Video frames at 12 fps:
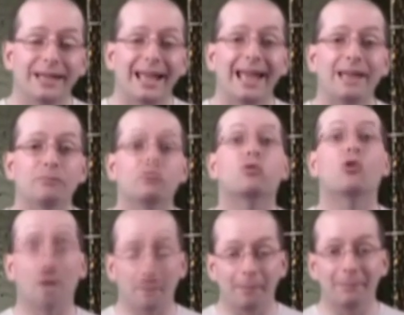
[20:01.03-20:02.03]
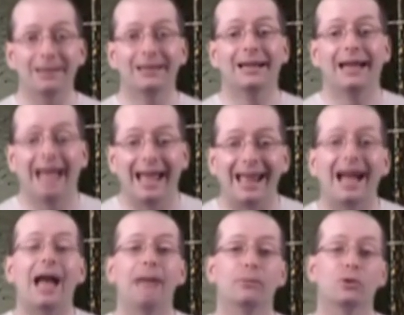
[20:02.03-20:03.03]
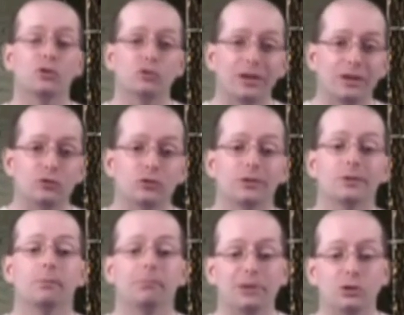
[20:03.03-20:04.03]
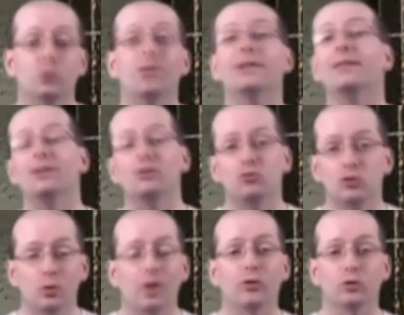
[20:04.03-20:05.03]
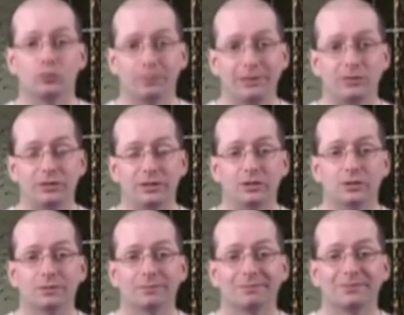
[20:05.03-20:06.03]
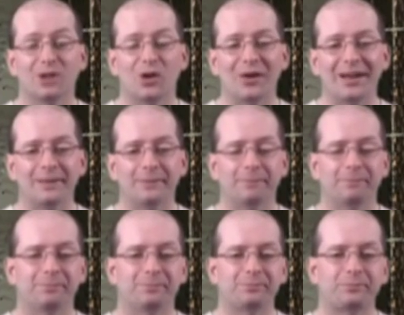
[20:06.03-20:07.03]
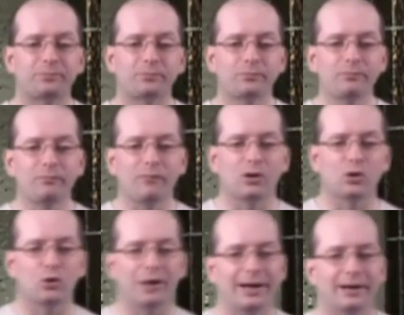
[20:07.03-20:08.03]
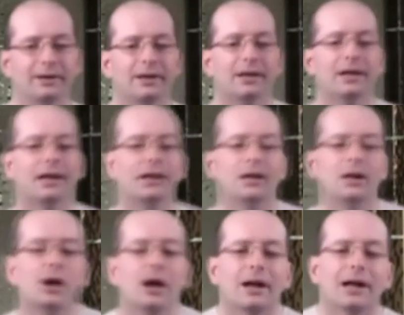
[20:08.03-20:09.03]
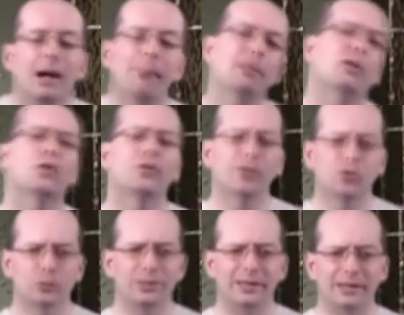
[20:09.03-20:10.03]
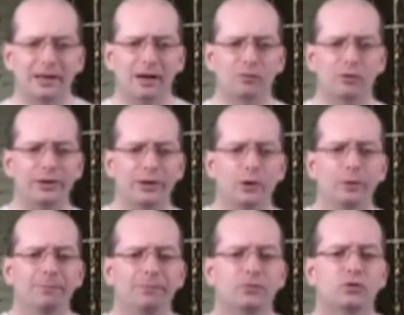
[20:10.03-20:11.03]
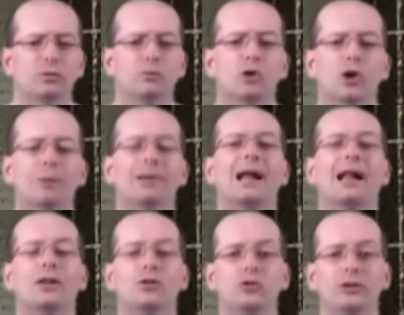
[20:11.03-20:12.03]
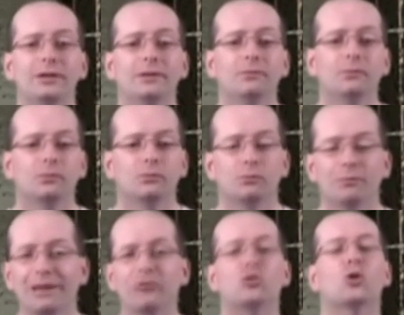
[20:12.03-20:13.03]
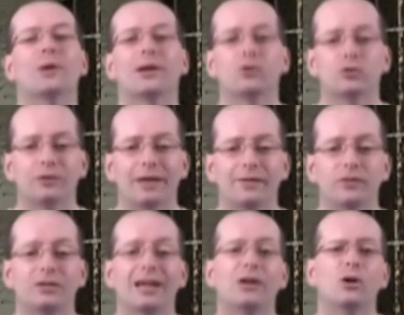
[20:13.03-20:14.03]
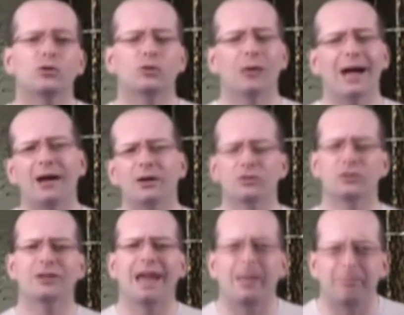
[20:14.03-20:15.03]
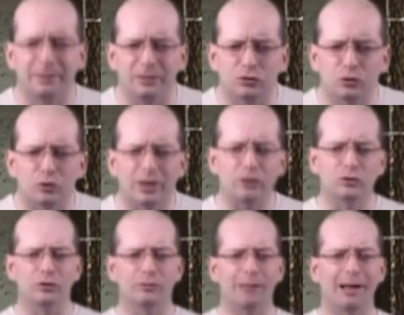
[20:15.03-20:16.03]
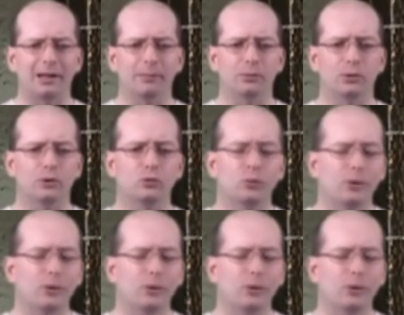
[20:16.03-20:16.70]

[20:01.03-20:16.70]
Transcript: came from a hybridization between these two other species, all right? Great. A couple other things we need to cover here. Some terminology, make sure we understand this, and also how does this happen, this creation of polyploids?